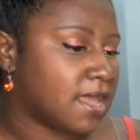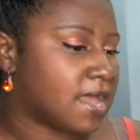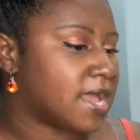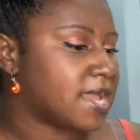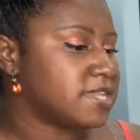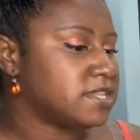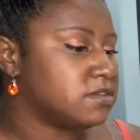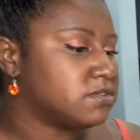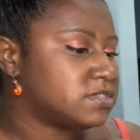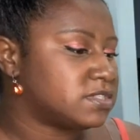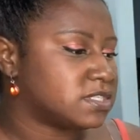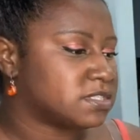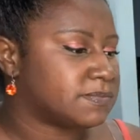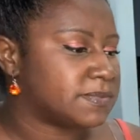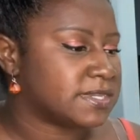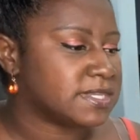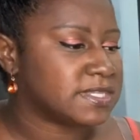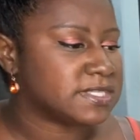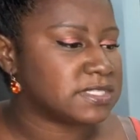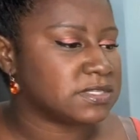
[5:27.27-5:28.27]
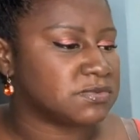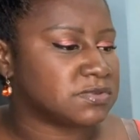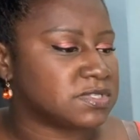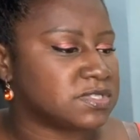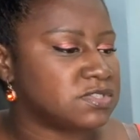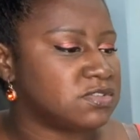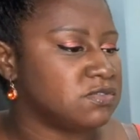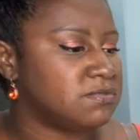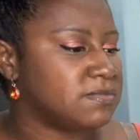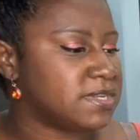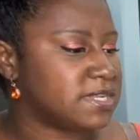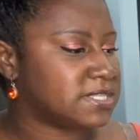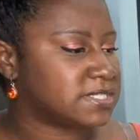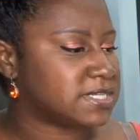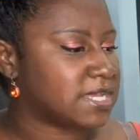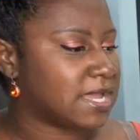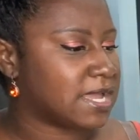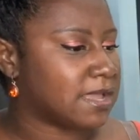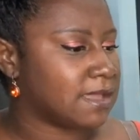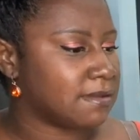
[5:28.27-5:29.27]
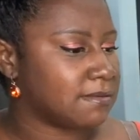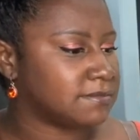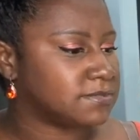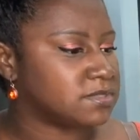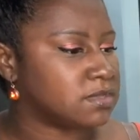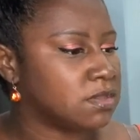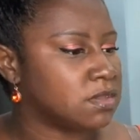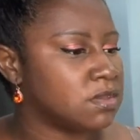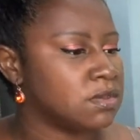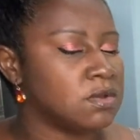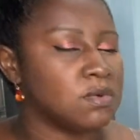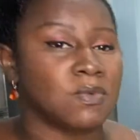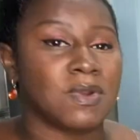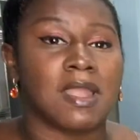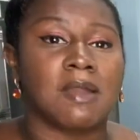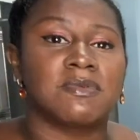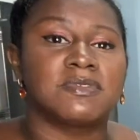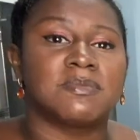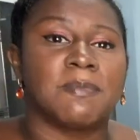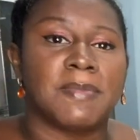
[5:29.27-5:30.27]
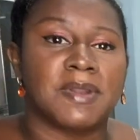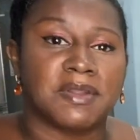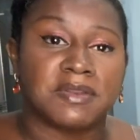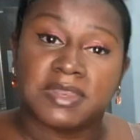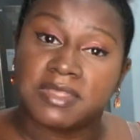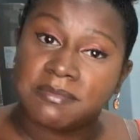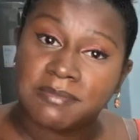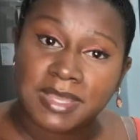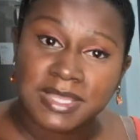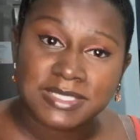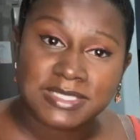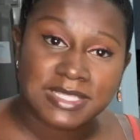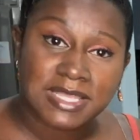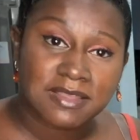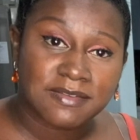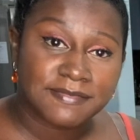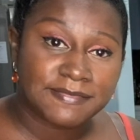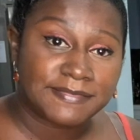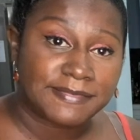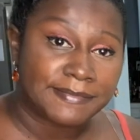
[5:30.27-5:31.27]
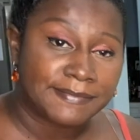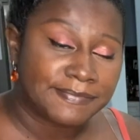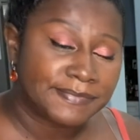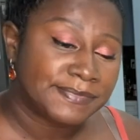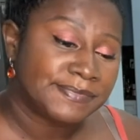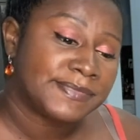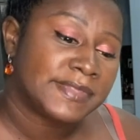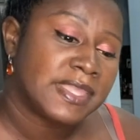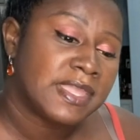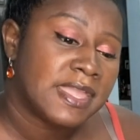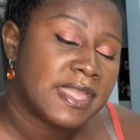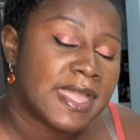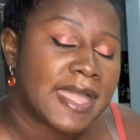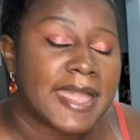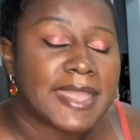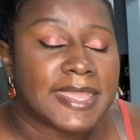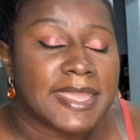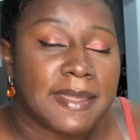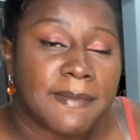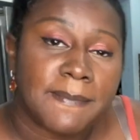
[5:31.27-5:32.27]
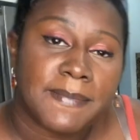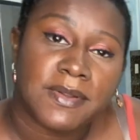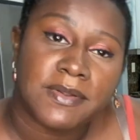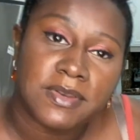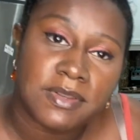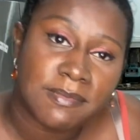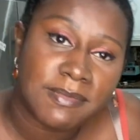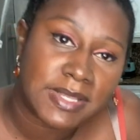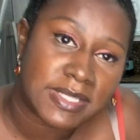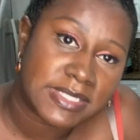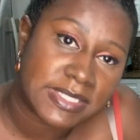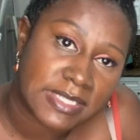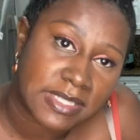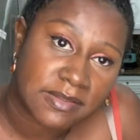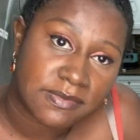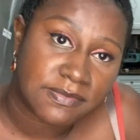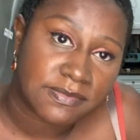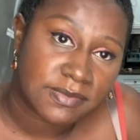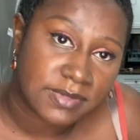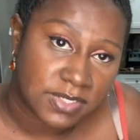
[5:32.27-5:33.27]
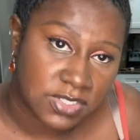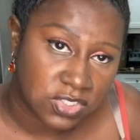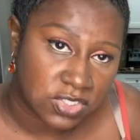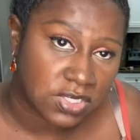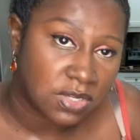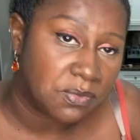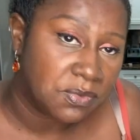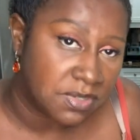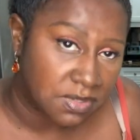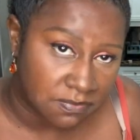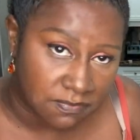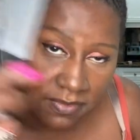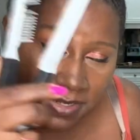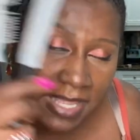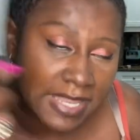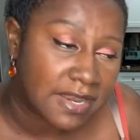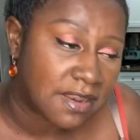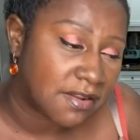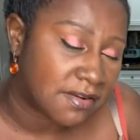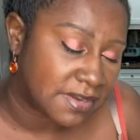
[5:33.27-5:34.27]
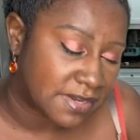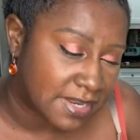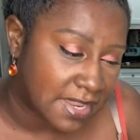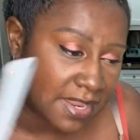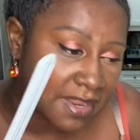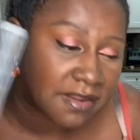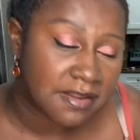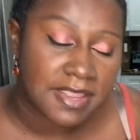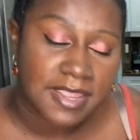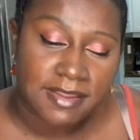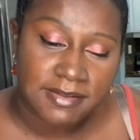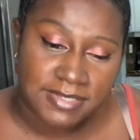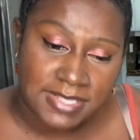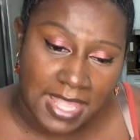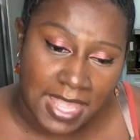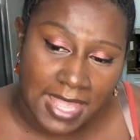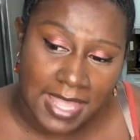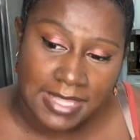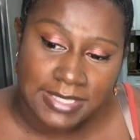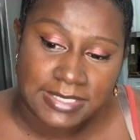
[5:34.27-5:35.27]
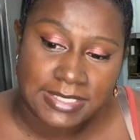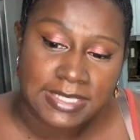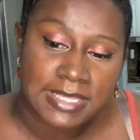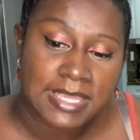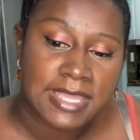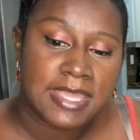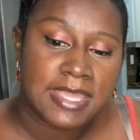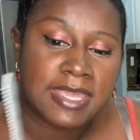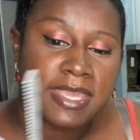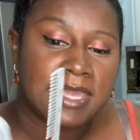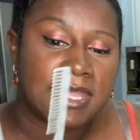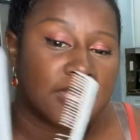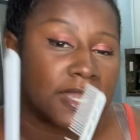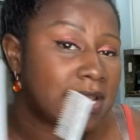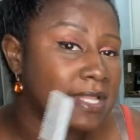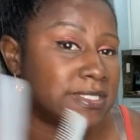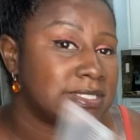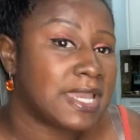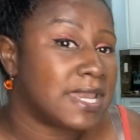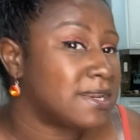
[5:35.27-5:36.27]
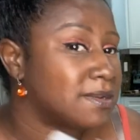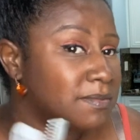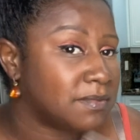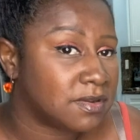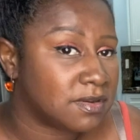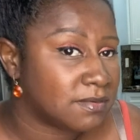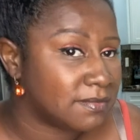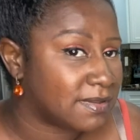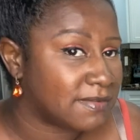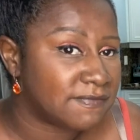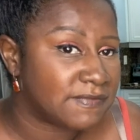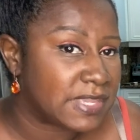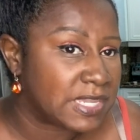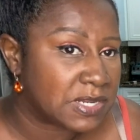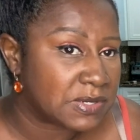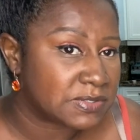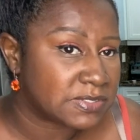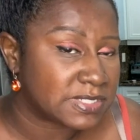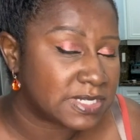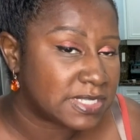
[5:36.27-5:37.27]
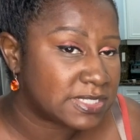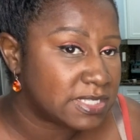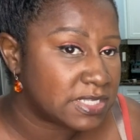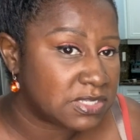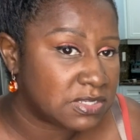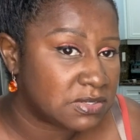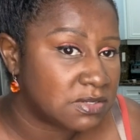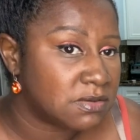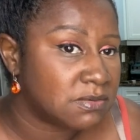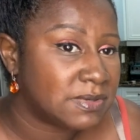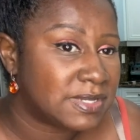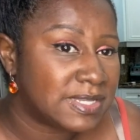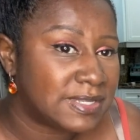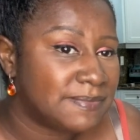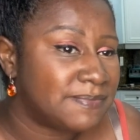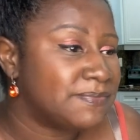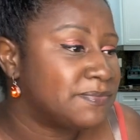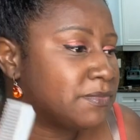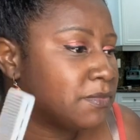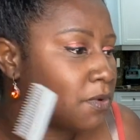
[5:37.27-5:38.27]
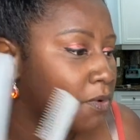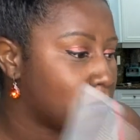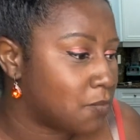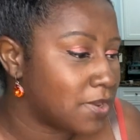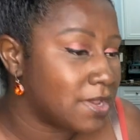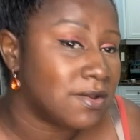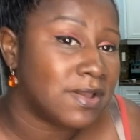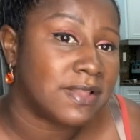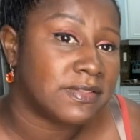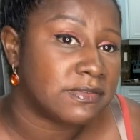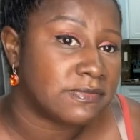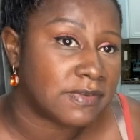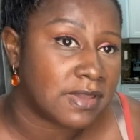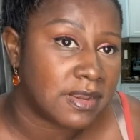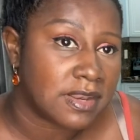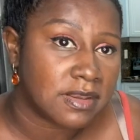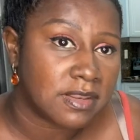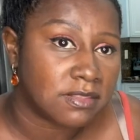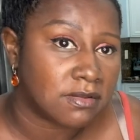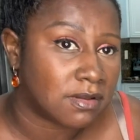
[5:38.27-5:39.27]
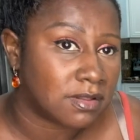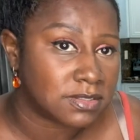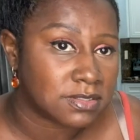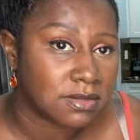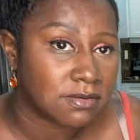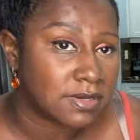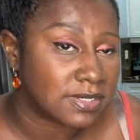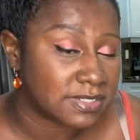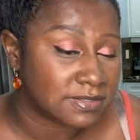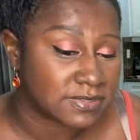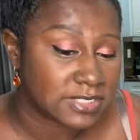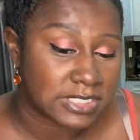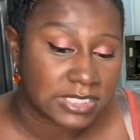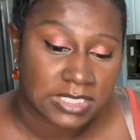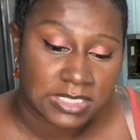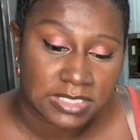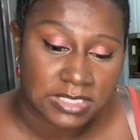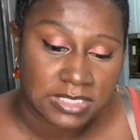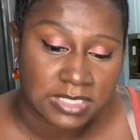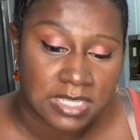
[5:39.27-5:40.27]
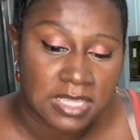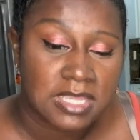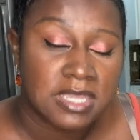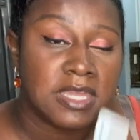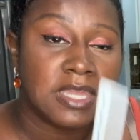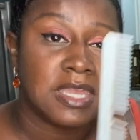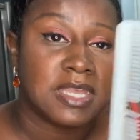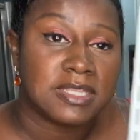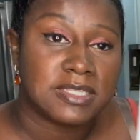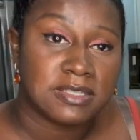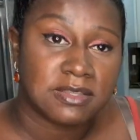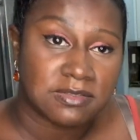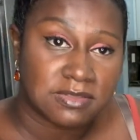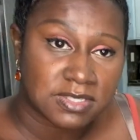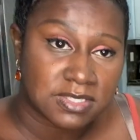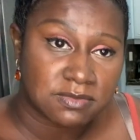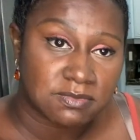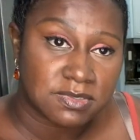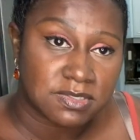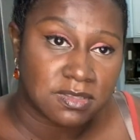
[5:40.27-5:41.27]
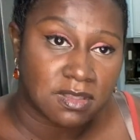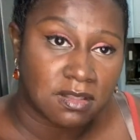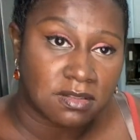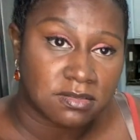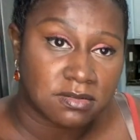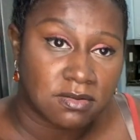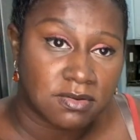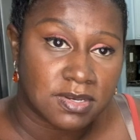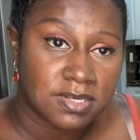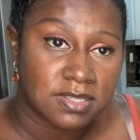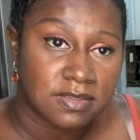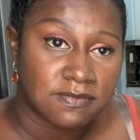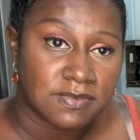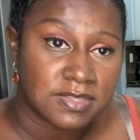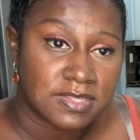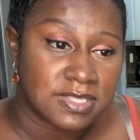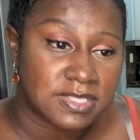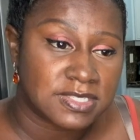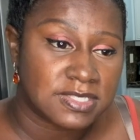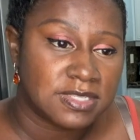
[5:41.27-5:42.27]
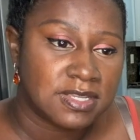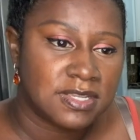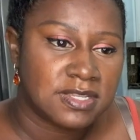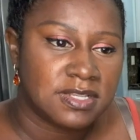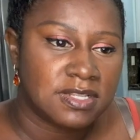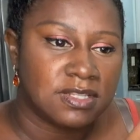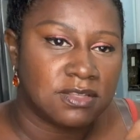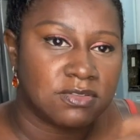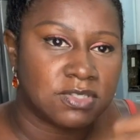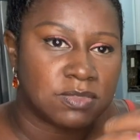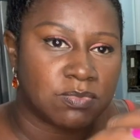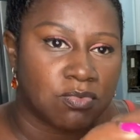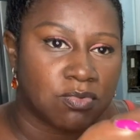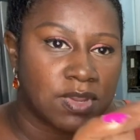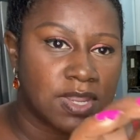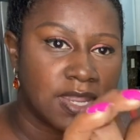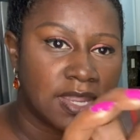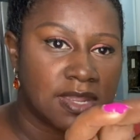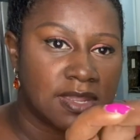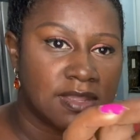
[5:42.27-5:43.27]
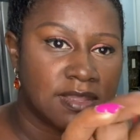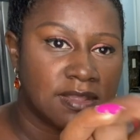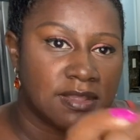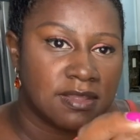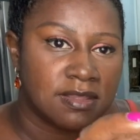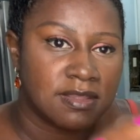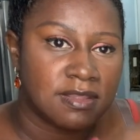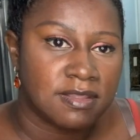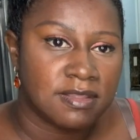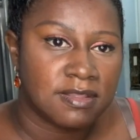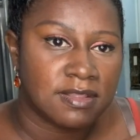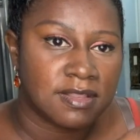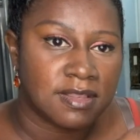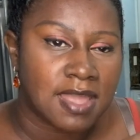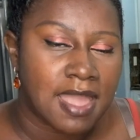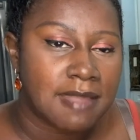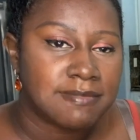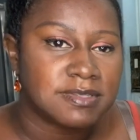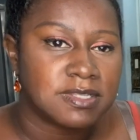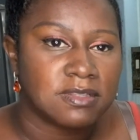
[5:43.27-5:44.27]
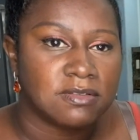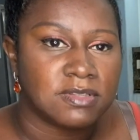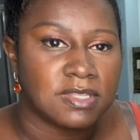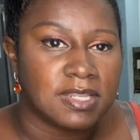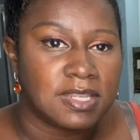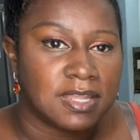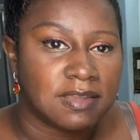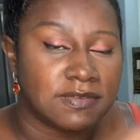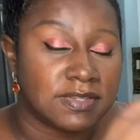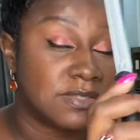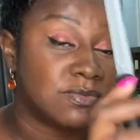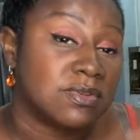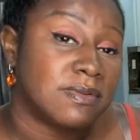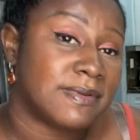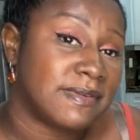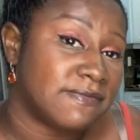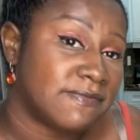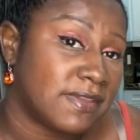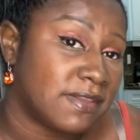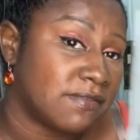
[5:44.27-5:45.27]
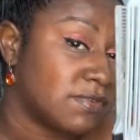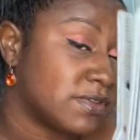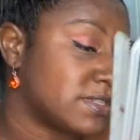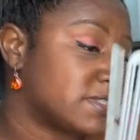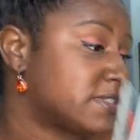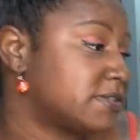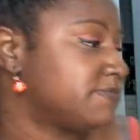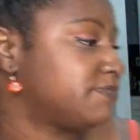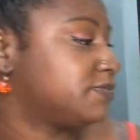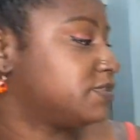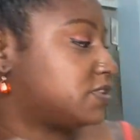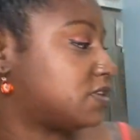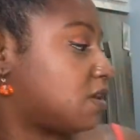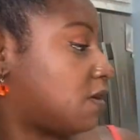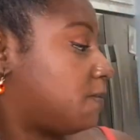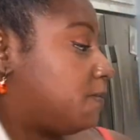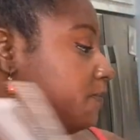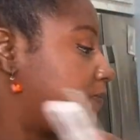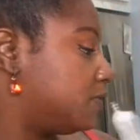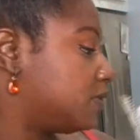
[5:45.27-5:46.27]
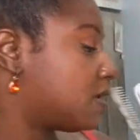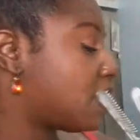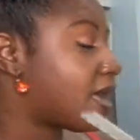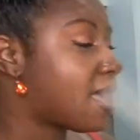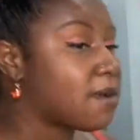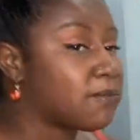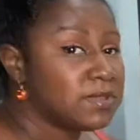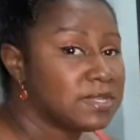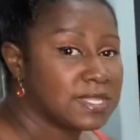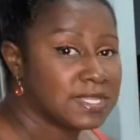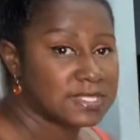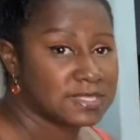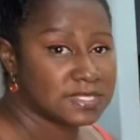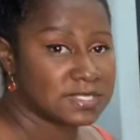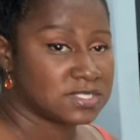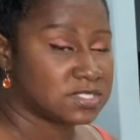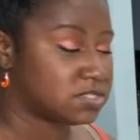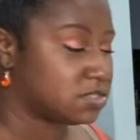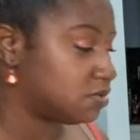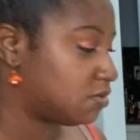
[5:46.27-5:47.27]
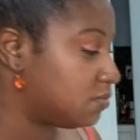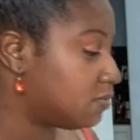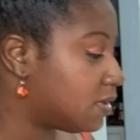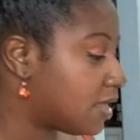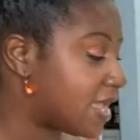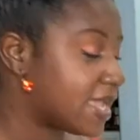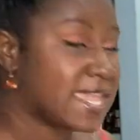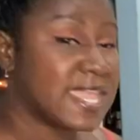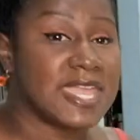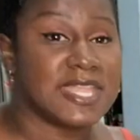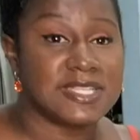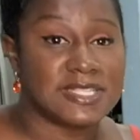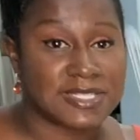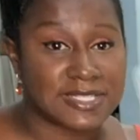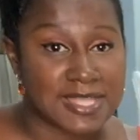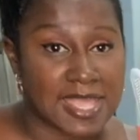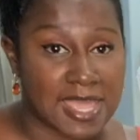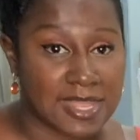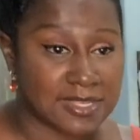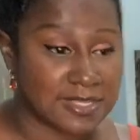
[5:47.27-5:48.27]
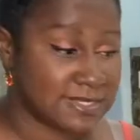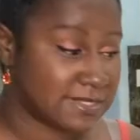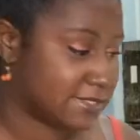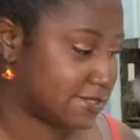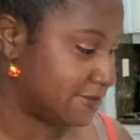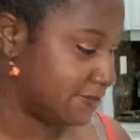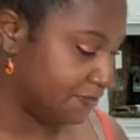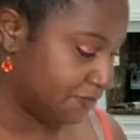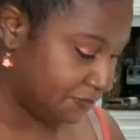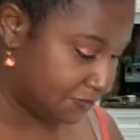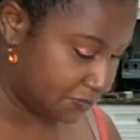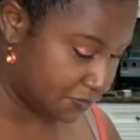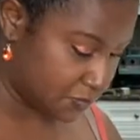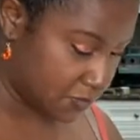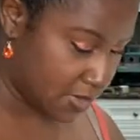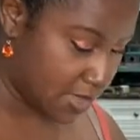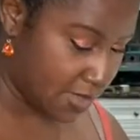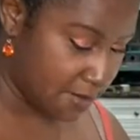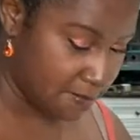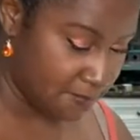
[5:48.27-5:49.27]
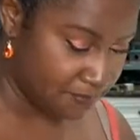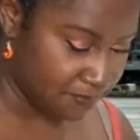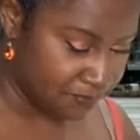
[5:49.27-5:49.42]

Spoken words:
I use this because there was too many times where I was burning myself. I kept burning myself because you know when you flat iron hair's hot. And I got tired of burning my fingers, and I said, you know what? We're gonna have to find another alternative to this. And so this was the alternative. And this little spring, absolutely love it. It's one of my favorites. So I will link this to, again, Sally's, okay?